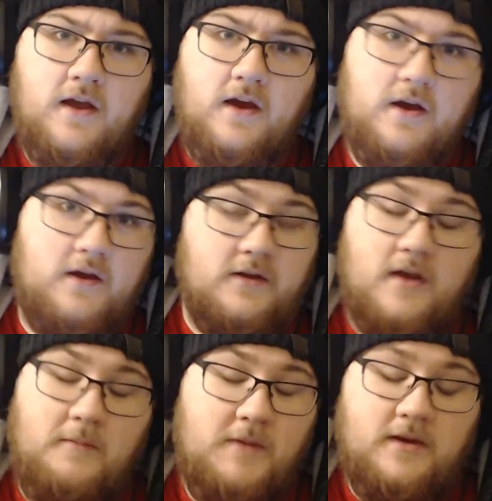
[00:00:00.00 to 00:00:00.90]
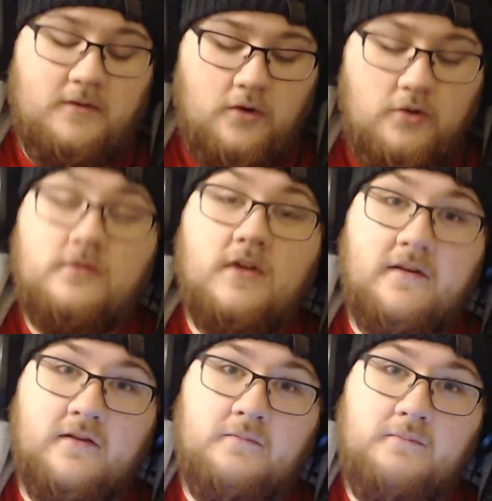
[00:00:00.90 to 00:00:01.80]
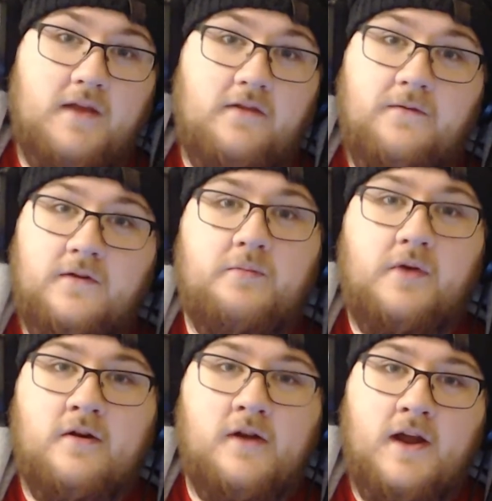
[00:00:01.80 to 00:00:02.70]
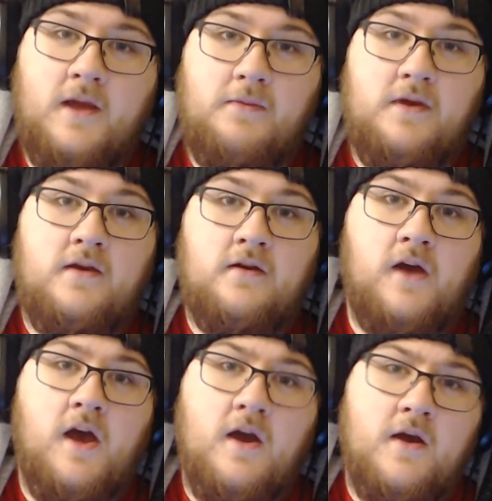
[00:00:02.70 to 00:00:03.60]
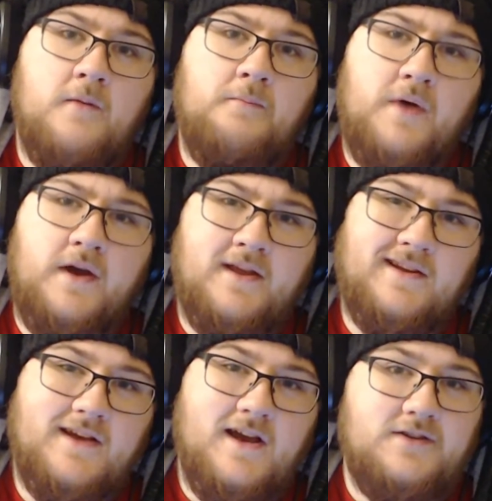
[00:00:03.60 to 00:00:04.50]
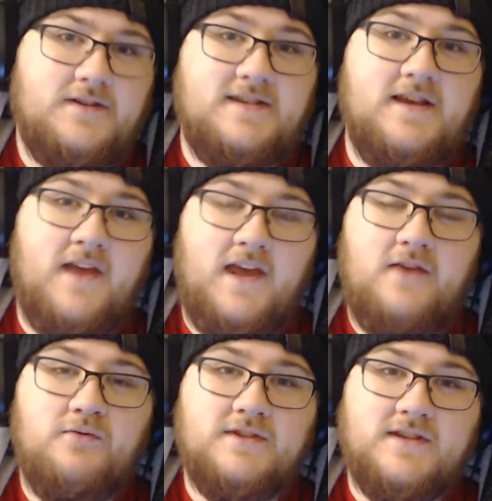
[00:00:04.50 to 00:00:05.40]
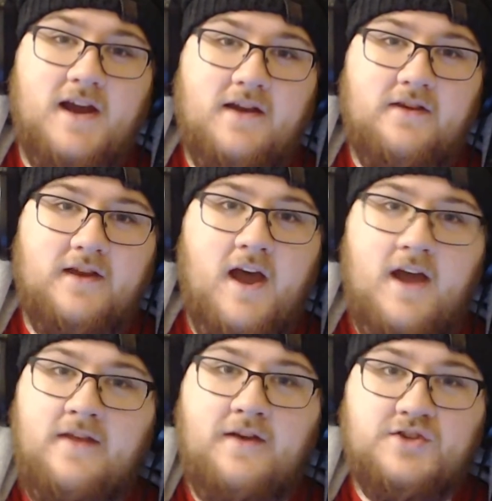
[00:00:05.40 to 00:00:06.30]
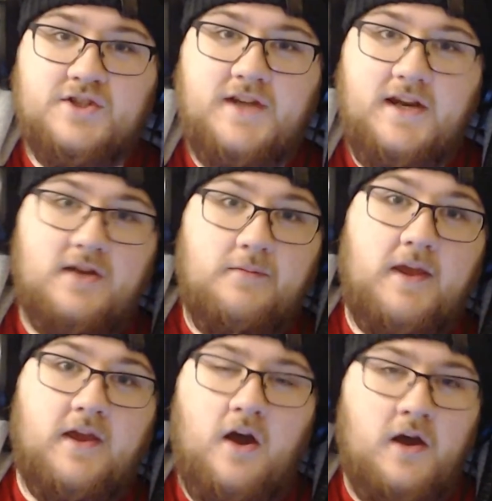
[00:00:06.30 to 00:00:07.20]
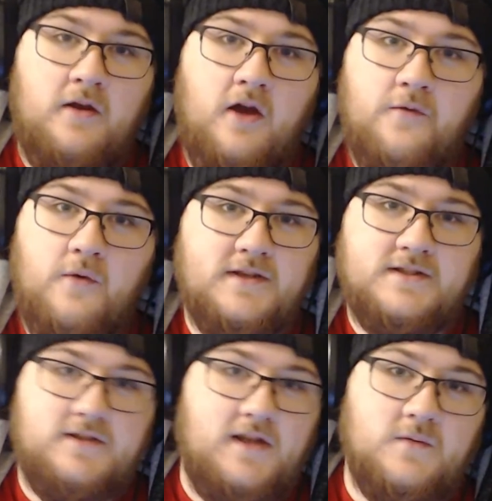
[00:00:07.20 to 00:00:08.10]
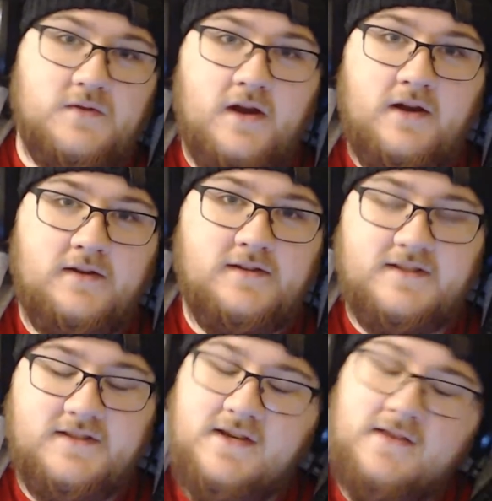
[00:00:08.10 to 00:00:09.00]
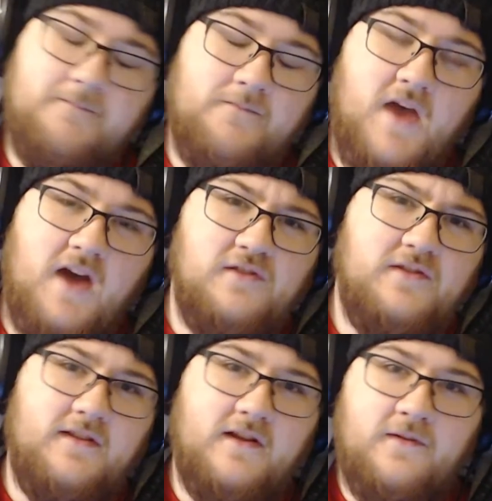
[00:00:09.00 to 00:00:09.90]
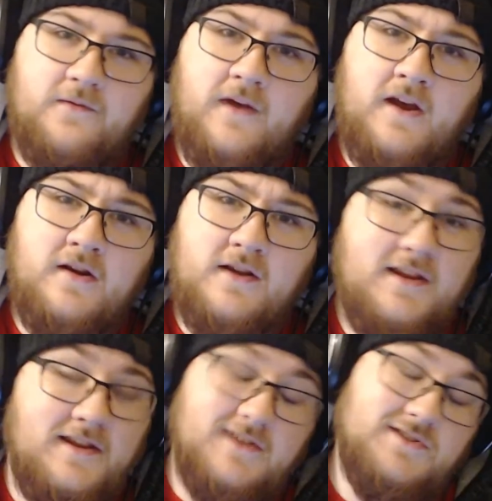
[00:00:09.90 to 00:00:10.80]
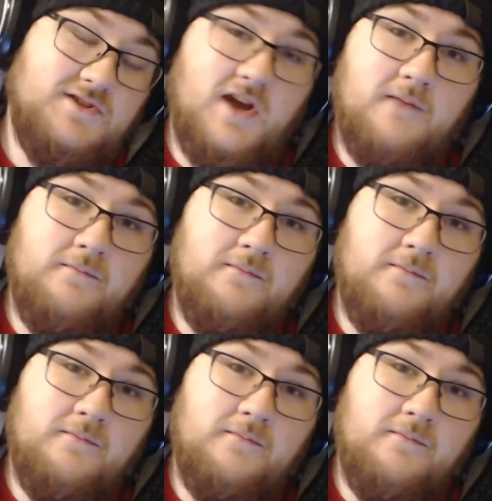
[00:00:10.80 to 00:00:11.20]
I mean, who doesn't, being the 5th player in NiP? But to say that he was kind of the guy that just needed to be cut, otherwise his team's not going to succeed, I don't think that's fair. He did his job.